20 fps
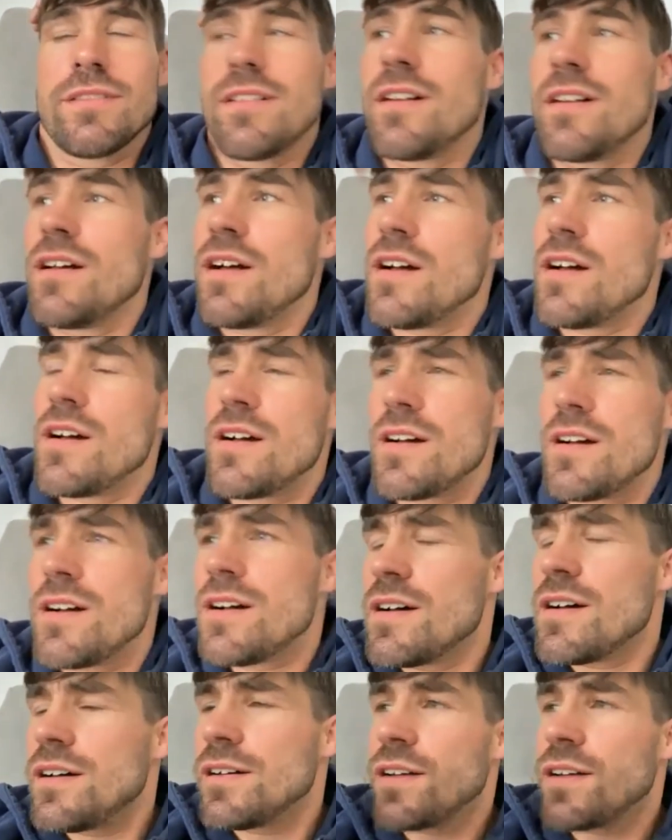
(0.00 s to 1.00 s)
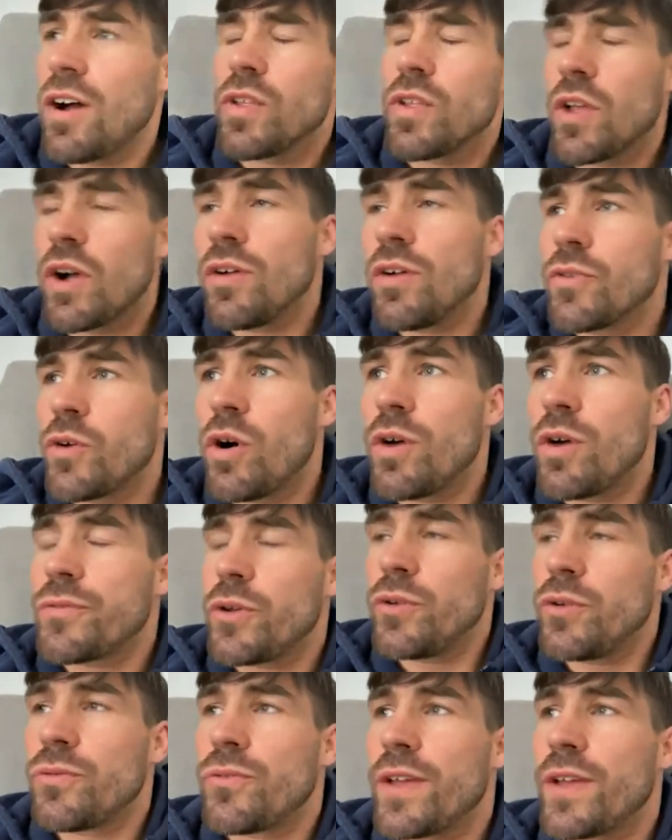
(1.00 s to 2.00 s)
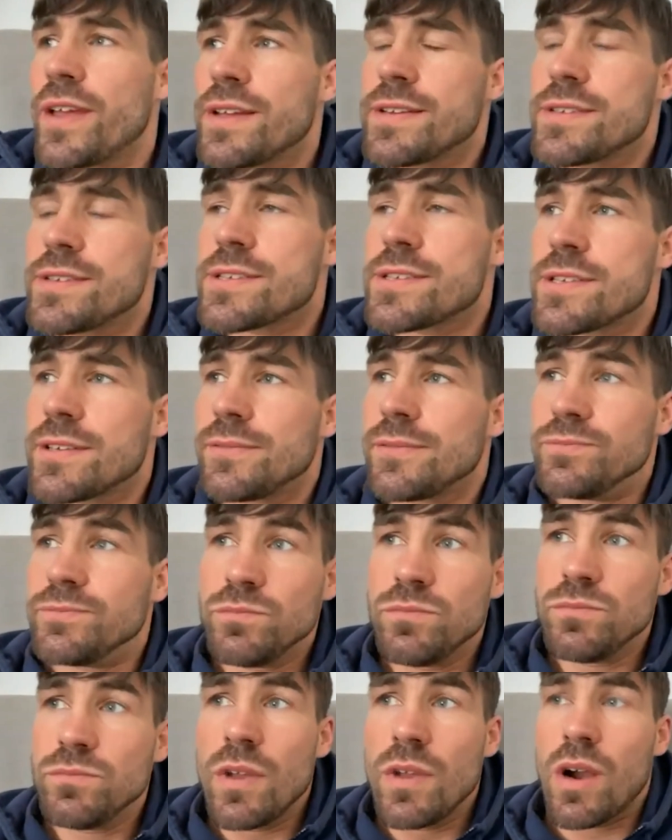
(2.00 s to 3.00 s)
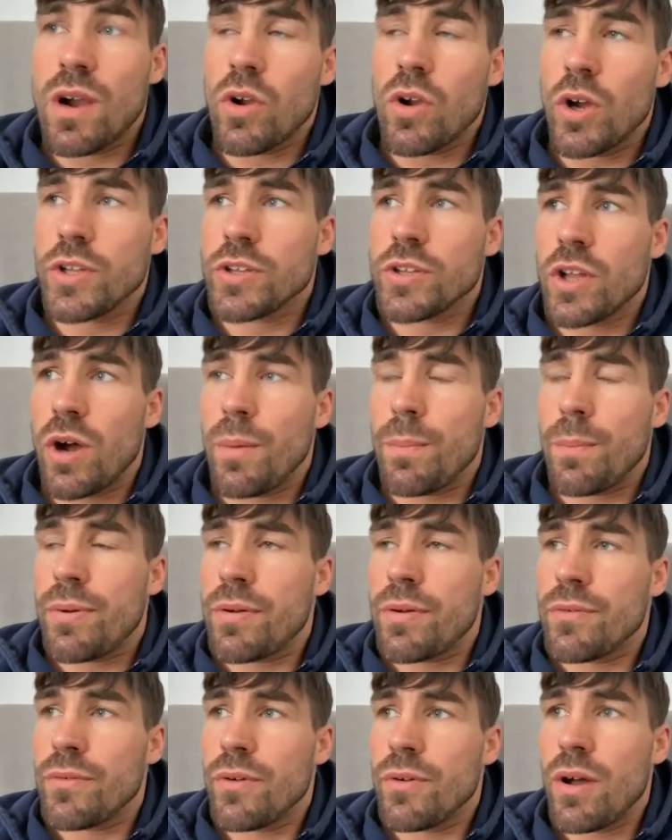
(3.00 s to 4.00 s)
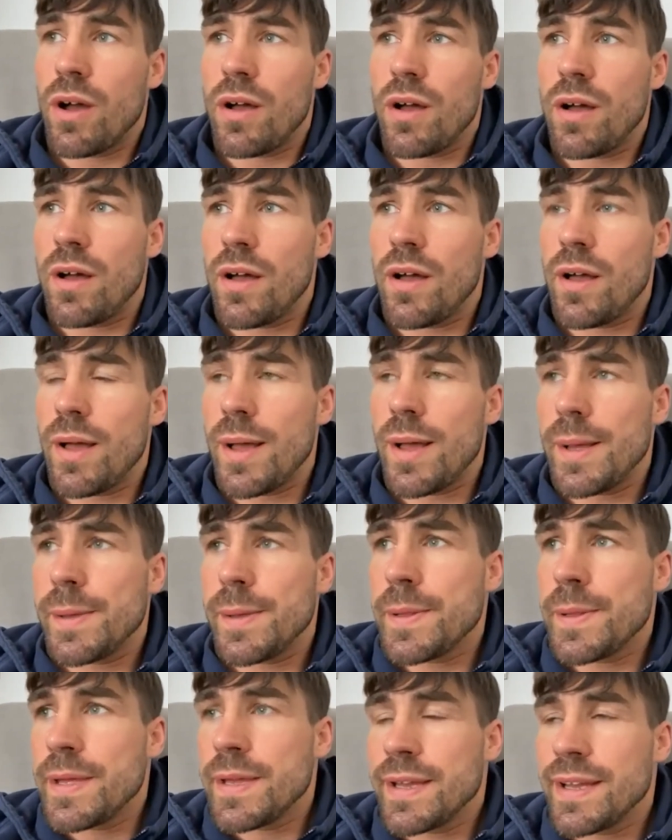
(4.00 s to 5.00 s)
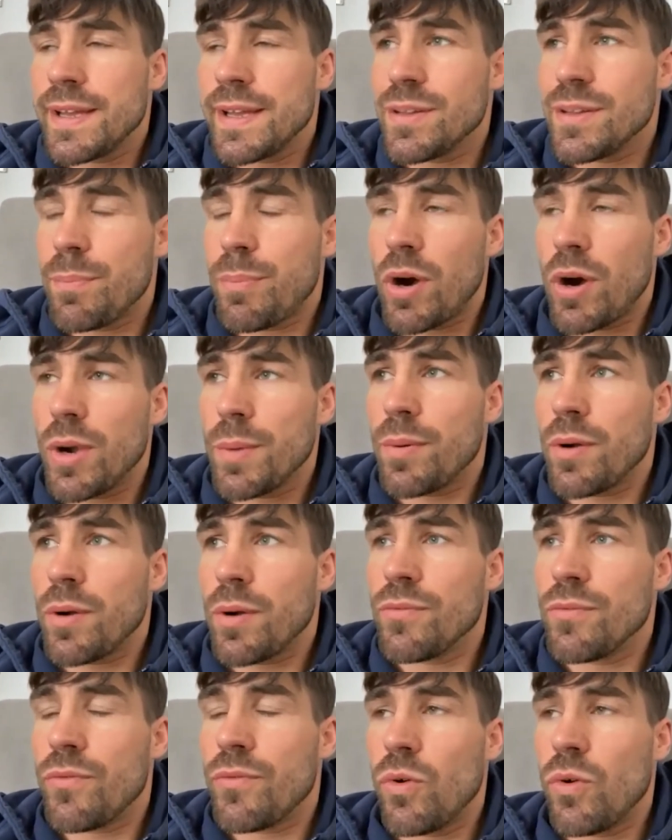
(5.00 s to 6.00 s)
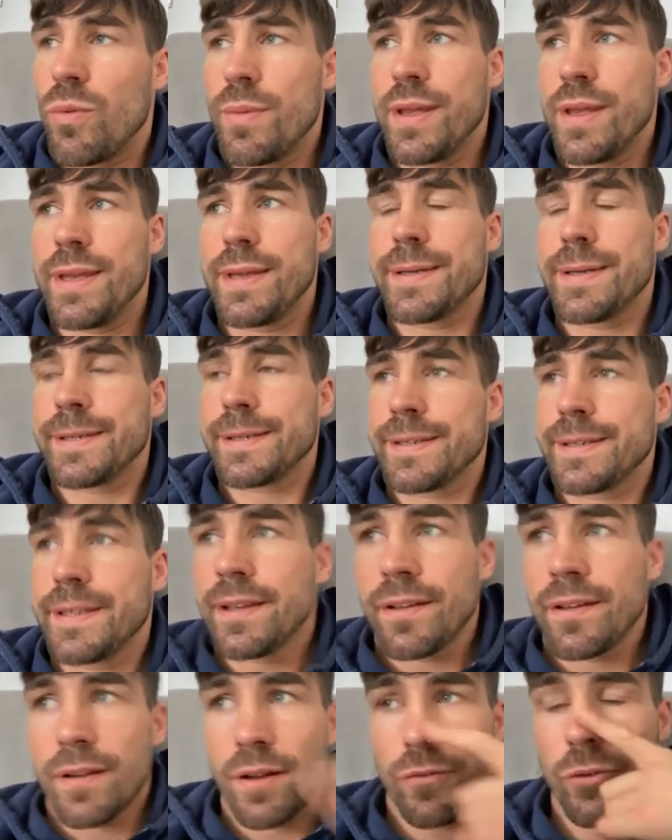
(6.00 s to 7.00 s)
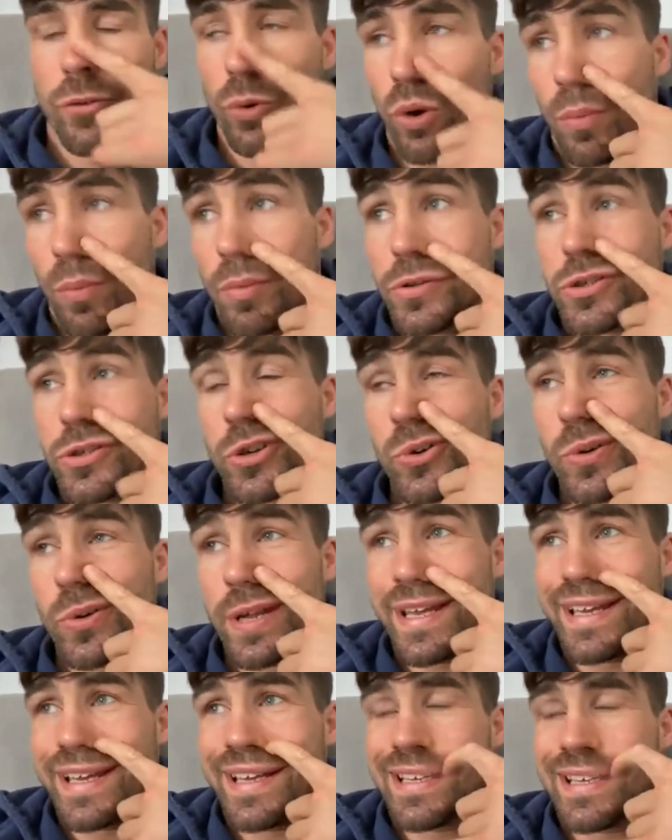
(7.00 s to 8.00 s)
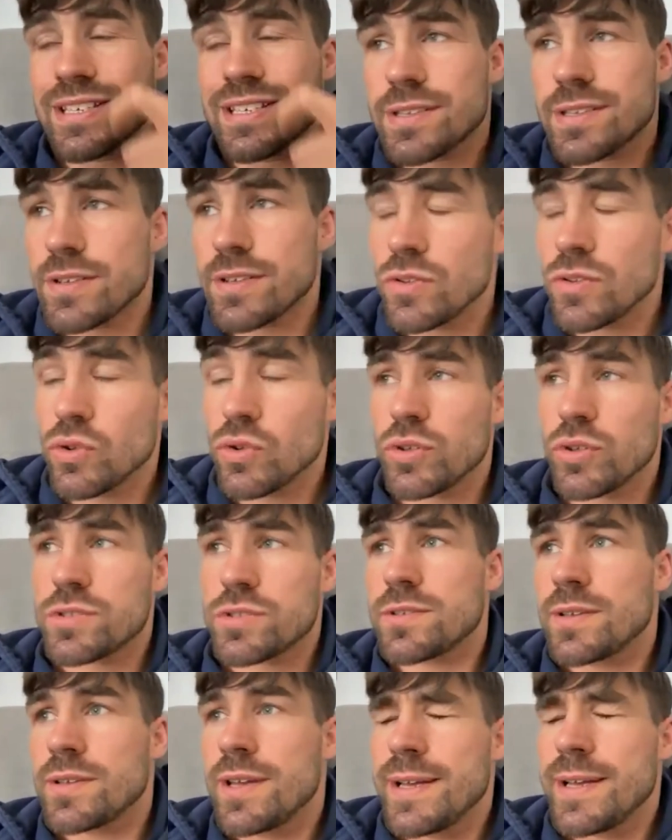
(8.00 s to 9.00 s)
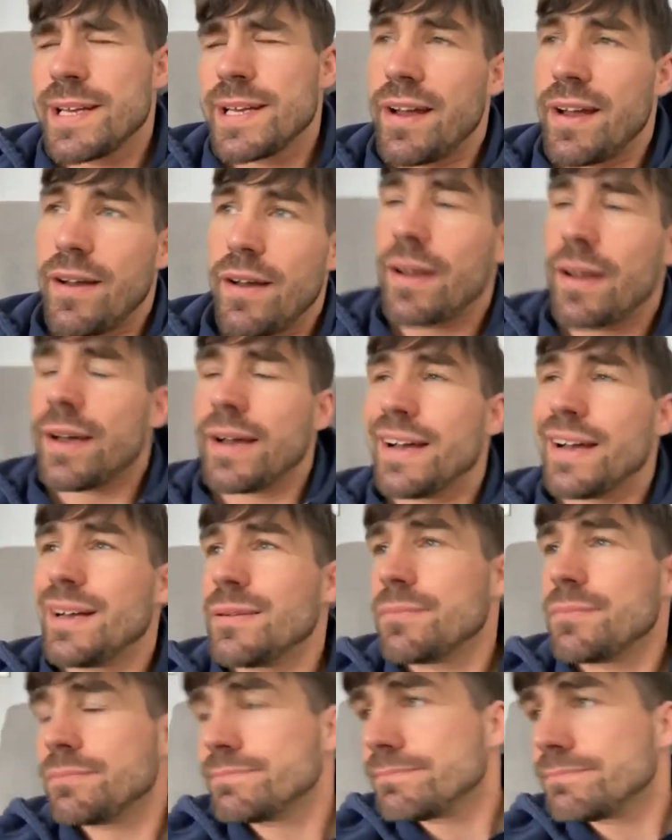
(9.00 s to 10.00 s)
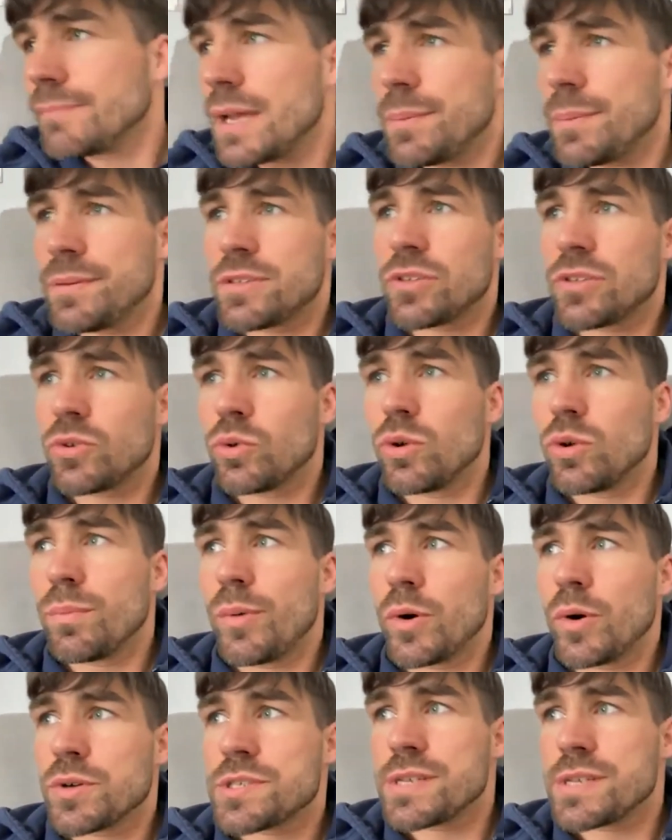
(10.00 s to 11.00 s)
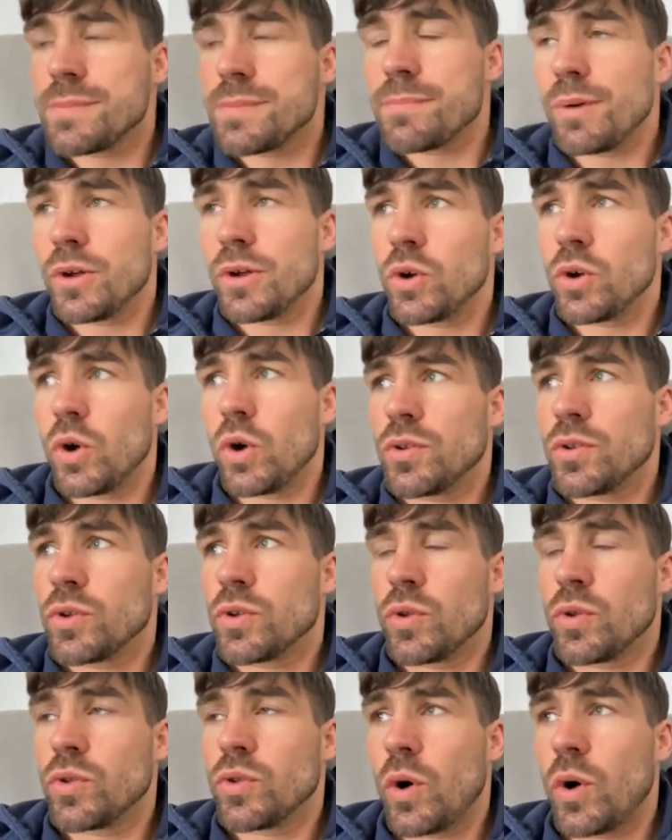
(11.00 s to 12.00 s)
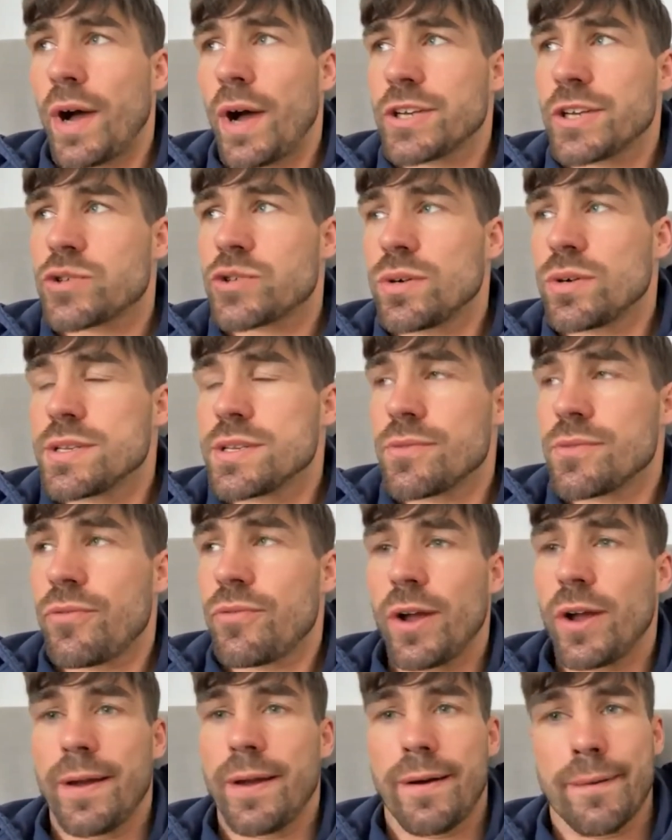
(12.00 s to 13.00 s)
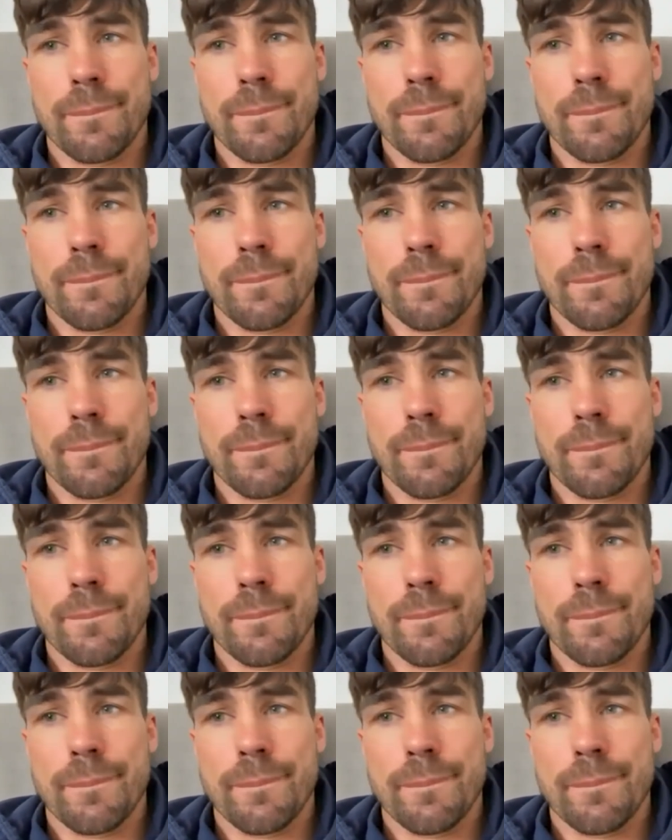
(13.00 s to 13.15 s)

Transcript: Uh, I, have got a few things lined up uh, in the pipeline for me. A few opportunities, not uh, maybe to do a boxing, but not not not actual as a fighter.